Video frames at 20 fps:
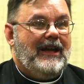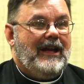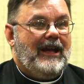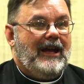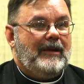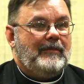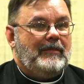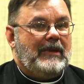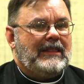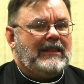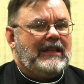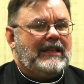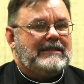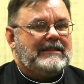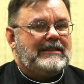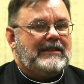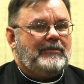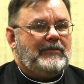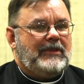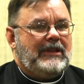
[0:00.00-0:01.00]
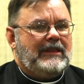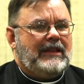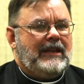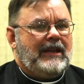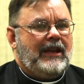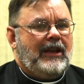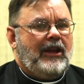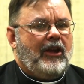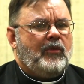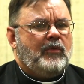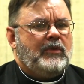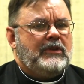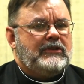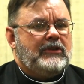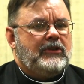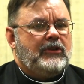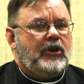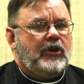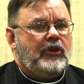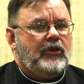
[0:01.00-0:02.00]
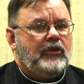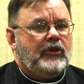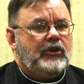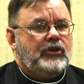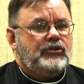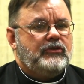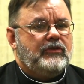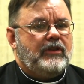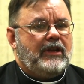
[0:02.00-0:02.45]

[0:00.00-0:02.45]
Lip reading: And that's something that I always encourage